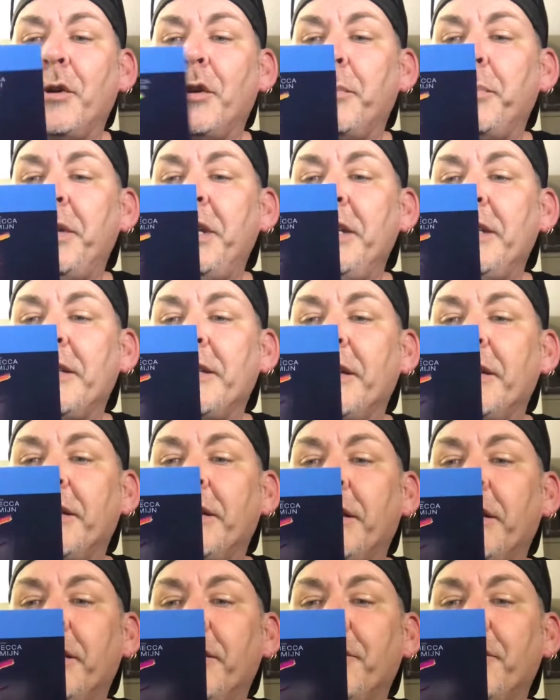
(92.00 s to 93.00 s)
a pizza
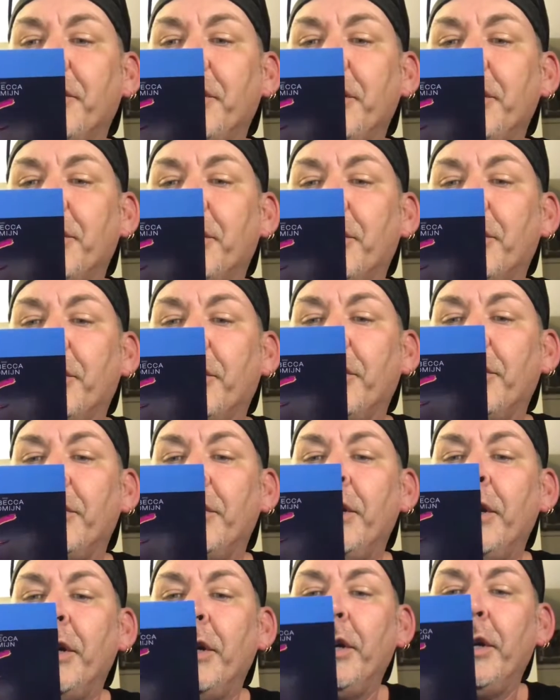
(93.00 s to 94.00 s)
delivery girl
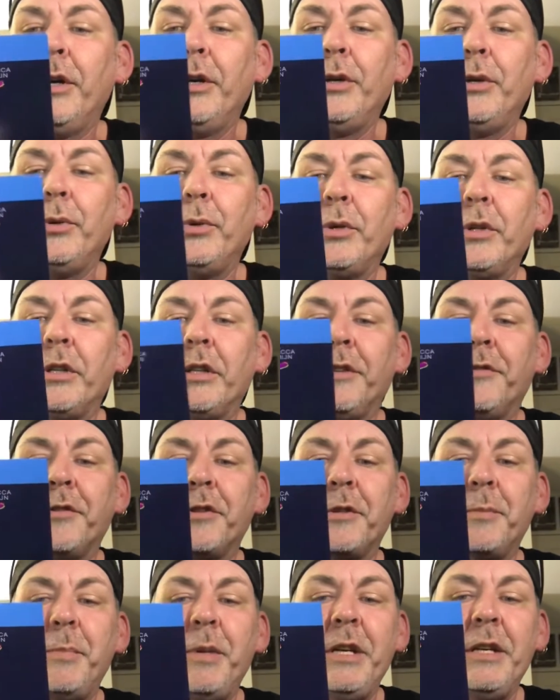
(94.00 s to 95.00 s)
who
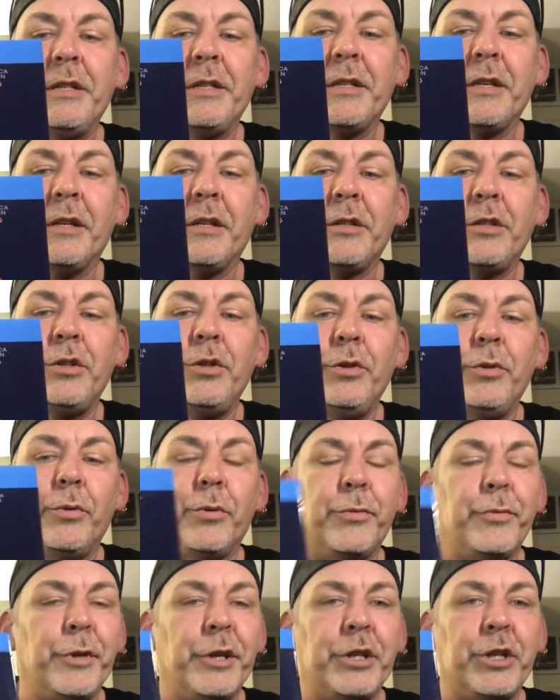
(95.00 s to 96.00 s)
delivers pizza to a
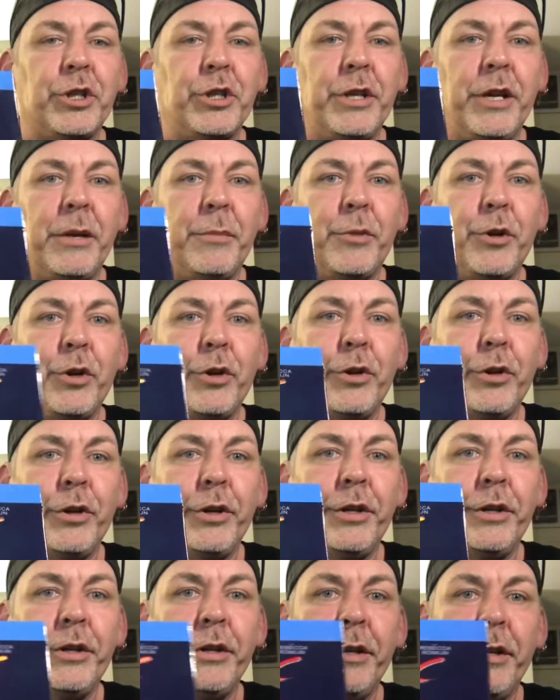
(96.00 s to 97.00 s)
rich
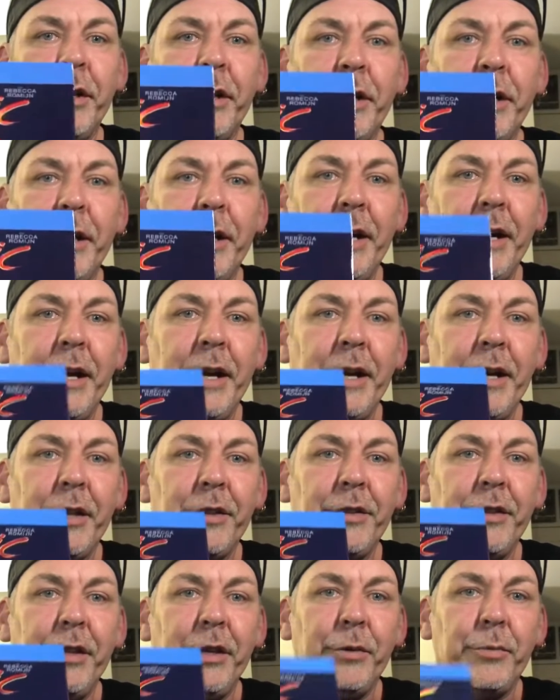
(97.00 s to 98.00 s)
neighborhood,
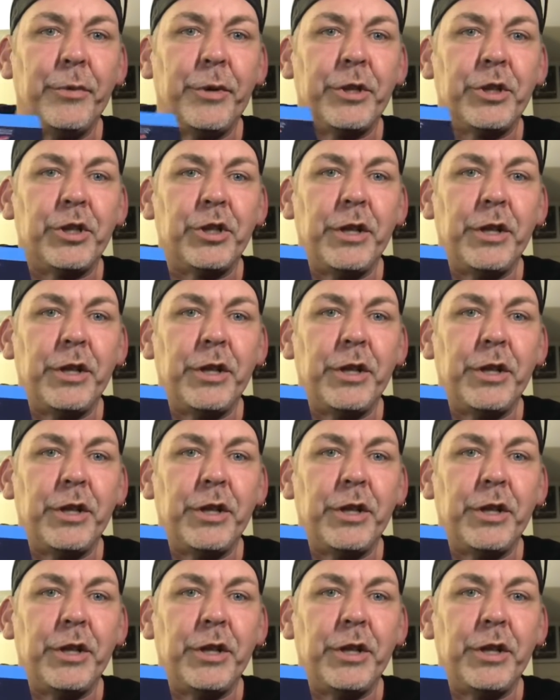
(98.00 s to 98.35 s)
and the rich